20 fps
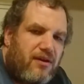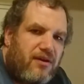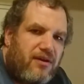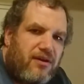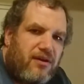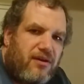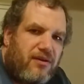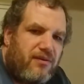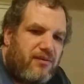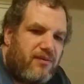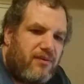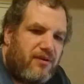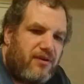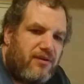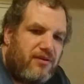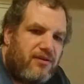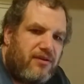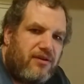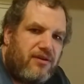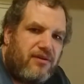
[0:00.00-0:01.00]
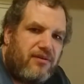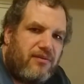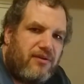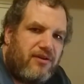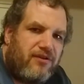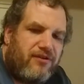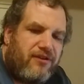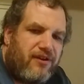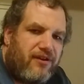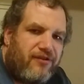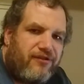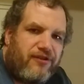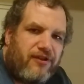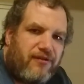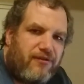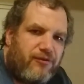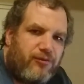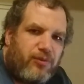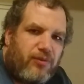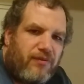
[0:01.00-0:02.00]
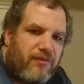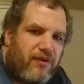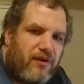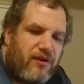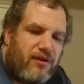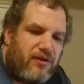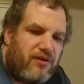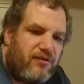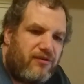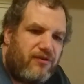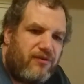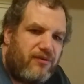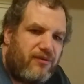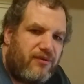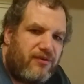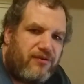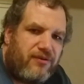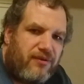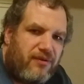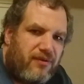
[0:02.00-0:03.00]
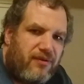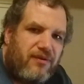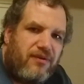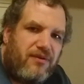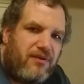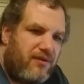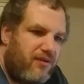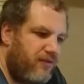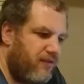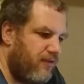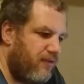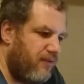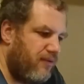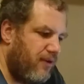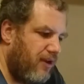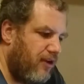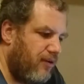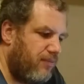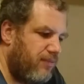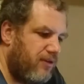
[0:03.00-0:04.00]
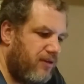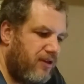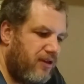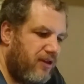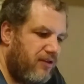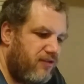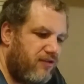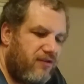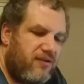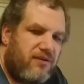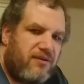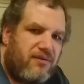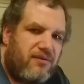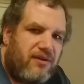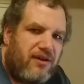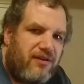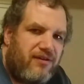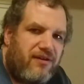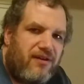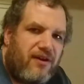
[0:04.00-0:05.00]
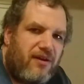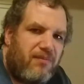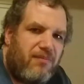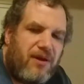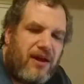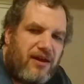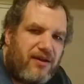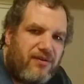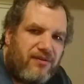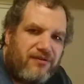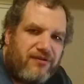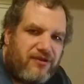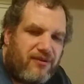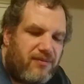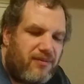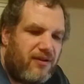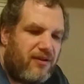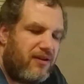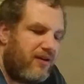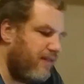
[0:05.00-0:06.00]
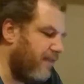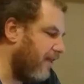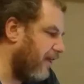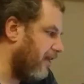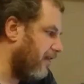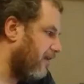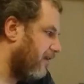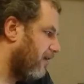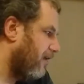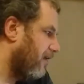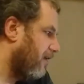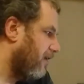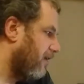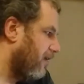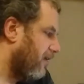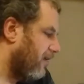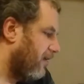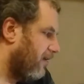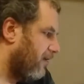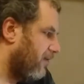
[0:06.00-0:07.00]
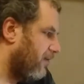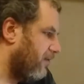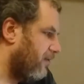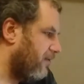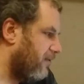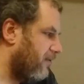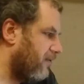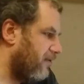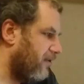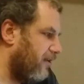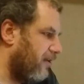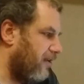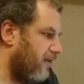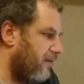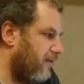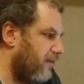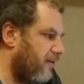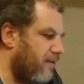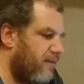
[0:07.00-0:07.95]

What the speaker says: your internet service provider do it to help you get your internet back or something like that, or your